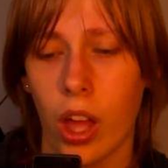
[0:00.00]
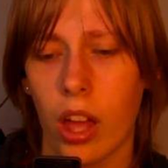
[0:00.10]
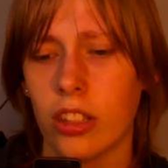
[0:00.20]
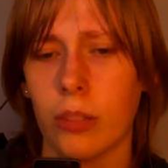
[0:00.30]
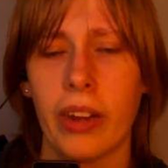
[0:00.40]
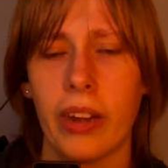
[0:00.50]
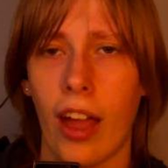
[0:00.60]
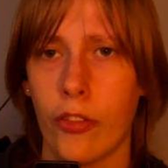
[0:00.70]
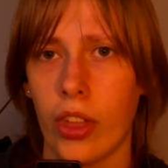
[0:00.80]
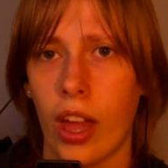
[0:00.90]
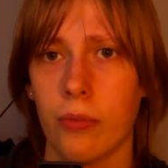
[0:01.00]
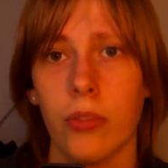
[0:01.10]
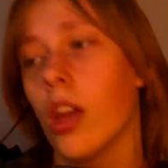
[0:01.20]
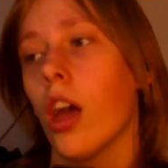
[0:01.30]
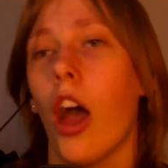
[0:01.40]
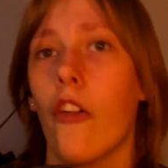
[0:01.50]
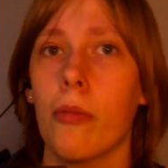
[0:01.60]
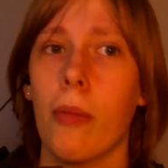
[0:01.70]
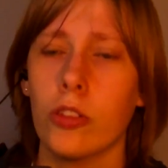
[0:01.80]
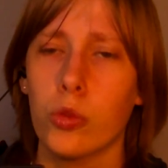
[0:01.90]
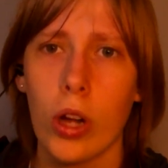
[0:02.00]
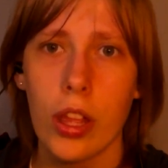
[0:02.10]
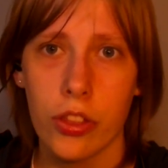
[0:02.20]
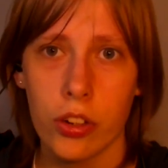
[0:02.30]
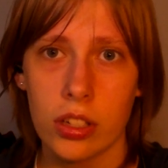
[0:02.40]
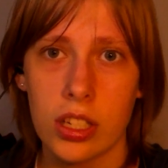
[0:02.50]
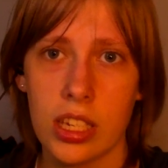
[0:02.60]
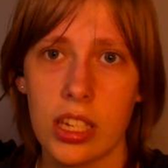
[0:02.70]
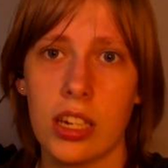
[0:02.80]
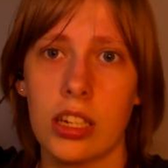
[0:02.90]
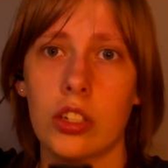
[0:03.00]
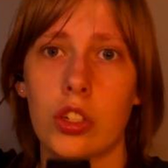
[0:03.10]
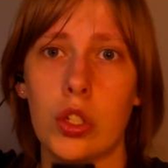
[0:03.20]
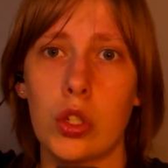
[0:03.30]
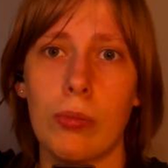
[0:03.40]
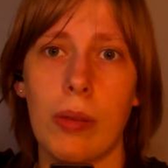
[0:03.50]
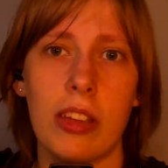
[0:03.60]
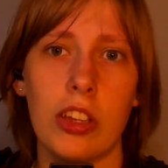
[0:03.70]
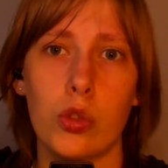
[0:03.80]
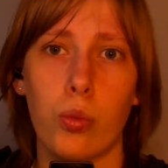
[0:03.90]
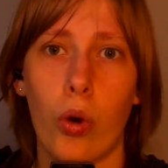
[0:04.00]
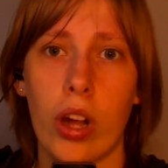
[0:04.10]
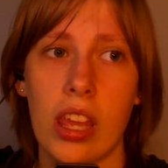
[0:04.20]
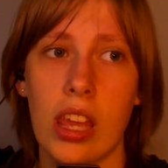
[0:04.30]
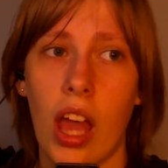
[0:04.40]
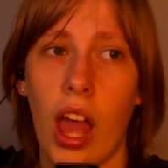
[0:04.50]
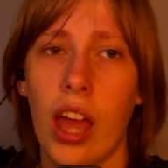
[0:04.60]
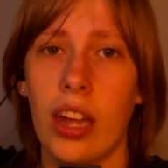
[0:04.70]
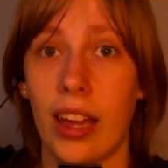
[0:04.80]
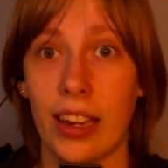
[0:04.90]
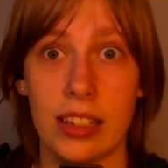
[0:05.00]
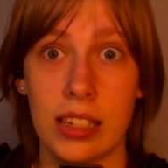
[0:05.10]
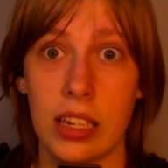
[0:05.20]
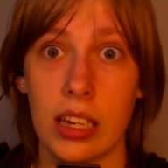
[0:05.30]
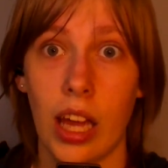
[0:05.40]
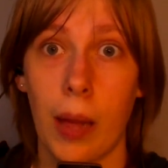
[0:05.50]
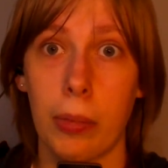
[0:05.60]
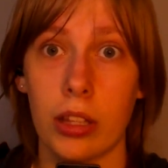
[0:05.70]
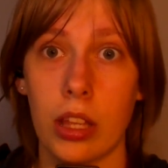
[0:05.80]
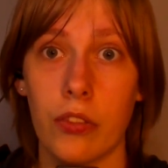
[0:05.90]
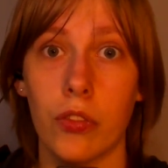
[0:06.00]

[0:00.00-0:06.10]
little bit after that, from about 2013 to maybe 2019, I believe,